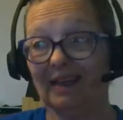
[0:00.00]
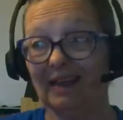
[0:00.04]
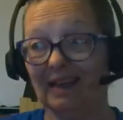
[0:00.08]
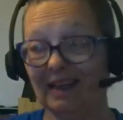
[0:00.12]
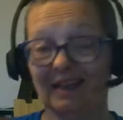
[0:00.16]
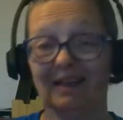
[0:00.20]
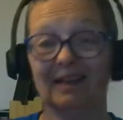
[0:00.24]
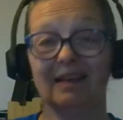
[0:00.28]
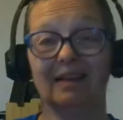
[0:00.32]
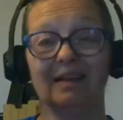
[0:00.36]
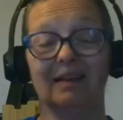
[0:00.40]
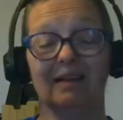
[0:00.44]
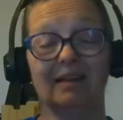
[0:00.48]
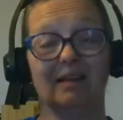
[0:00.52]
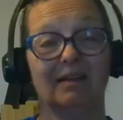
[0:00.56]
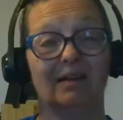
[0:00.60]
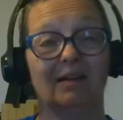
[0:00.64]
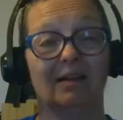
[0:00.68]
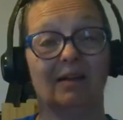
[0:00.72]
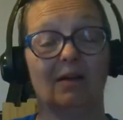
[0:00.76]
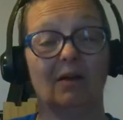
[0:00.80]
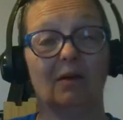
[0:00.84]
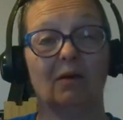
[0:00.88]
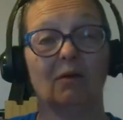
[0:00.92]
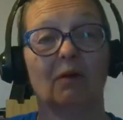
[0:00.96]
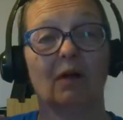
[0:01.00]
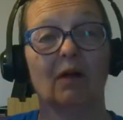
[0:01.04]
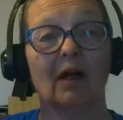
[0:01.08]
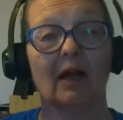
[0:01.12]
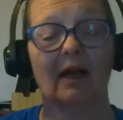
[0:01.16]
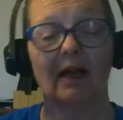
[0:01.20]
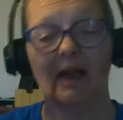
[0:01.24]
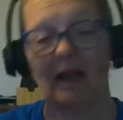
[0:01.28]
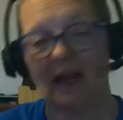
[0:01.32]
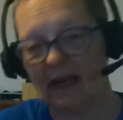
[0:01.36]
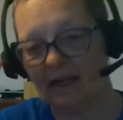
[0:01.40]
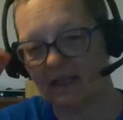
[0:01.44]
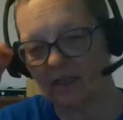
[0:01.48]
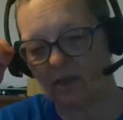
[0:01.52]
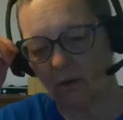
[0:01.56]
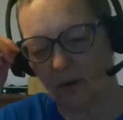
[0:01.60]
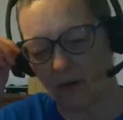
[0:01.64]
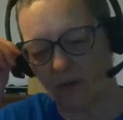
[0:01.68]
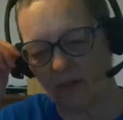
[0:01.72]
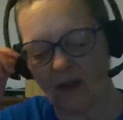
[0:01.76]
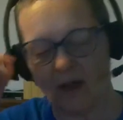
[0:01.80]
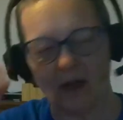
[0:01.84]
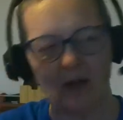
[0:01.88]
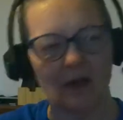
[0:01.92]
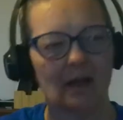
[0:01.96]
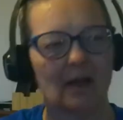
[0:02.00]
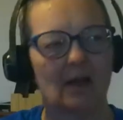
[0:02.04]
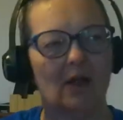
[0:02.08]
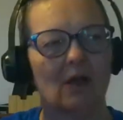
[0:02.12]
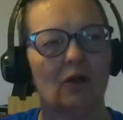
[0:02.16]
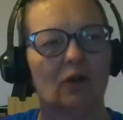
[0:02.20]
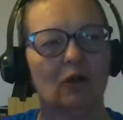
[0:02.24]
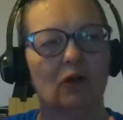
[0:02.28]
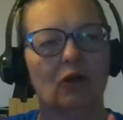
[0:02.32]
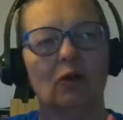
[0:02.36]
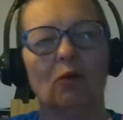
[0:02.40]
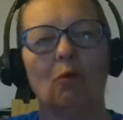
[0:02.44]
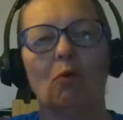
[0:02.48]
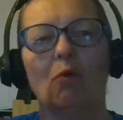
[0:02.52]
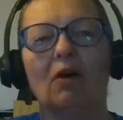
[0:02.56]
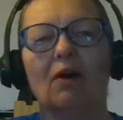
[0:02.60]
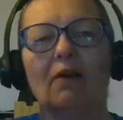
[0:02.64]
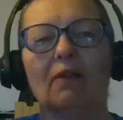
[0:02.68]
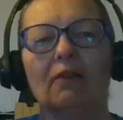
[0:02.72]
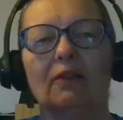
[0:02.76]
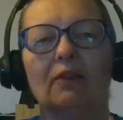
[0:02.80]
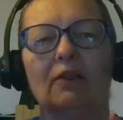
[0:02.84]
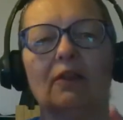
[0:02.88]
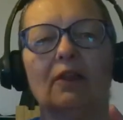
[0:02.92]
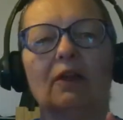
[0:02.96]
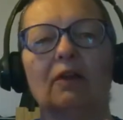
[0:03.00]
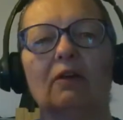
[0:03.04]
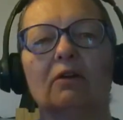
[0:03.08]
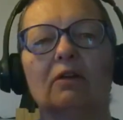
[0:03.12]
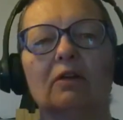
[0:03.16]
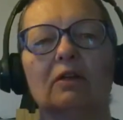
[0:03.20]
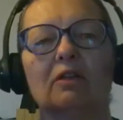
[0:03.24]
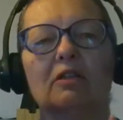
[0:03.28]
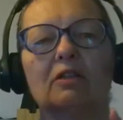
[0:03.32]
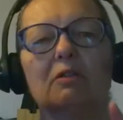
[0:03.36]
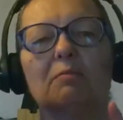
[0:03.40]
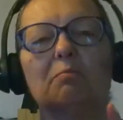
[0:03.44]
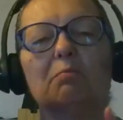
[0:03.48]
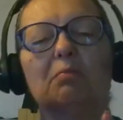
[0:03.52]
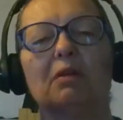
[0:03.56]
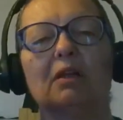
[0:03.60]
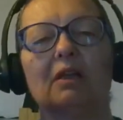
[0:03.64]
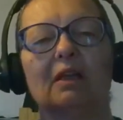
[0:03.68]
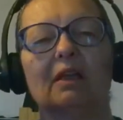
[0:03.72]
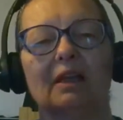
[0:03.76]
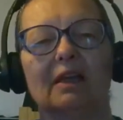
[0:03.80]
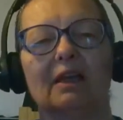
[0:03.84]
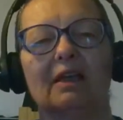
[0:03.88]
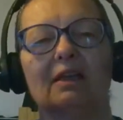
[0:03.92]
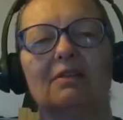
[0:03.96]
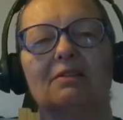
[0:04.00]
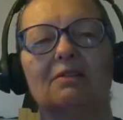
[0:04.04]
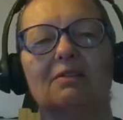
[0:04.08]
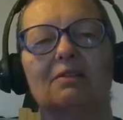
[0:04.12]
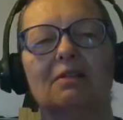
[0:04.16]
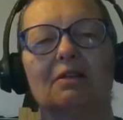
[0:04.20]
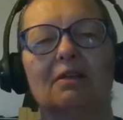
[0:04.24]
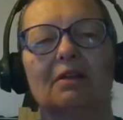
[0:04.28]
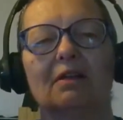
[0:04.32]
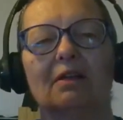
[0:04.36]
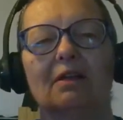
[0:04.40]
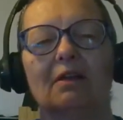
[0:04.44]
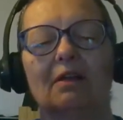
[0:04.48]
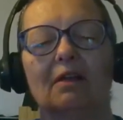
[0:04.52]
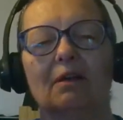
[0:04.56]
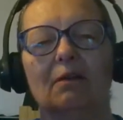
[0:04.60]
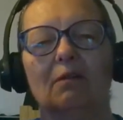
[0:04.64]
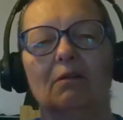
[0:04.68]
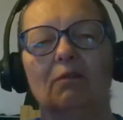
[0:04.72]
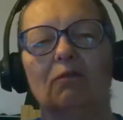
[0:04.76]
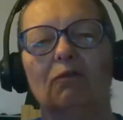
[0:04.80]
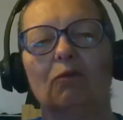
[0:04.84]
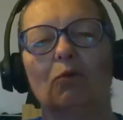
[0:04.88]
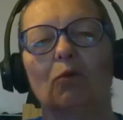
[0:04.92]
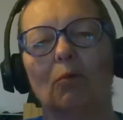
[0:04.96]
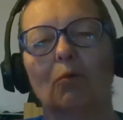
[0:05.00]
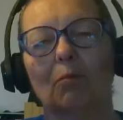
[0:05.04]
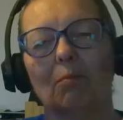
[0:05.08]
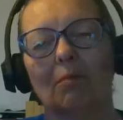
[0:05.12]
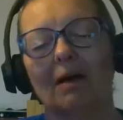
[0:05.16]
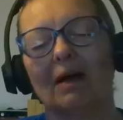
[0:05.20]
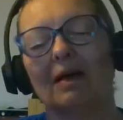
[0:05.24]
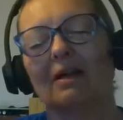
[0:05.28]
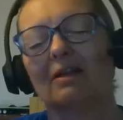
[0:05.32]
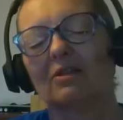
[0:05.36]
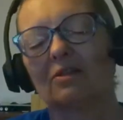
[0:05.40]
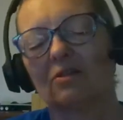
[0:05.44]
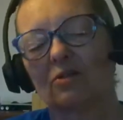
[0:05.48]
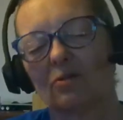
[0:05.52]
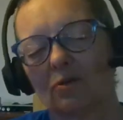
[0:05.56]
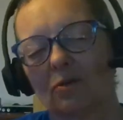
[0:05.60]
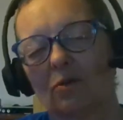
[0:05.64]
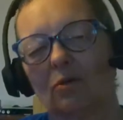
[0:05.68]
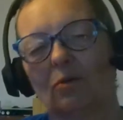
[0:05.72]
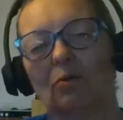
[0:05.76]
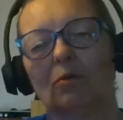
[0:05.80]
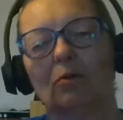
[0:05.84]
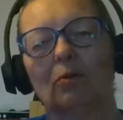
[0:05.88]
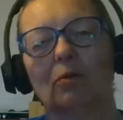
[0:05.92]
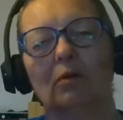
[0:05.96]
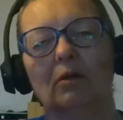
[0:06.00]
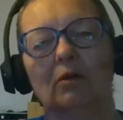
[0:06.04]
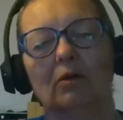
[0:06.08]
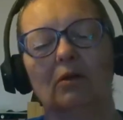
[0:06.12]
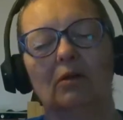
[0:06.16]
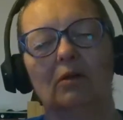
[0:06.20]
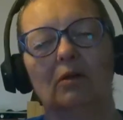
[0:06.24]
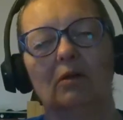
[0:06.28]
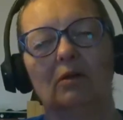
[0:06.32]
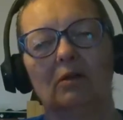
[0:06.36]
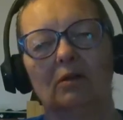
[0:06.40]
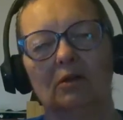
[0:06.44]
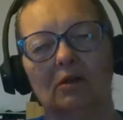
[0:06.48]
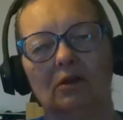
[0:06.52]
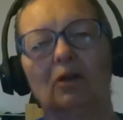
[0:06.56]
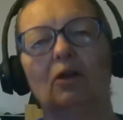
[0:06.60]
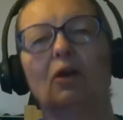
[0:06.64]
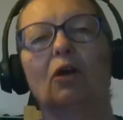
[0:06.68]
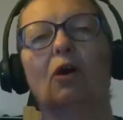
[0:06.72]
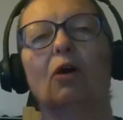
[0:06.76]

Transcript: in, right? And so I thought, you know what? There is a place for my soul to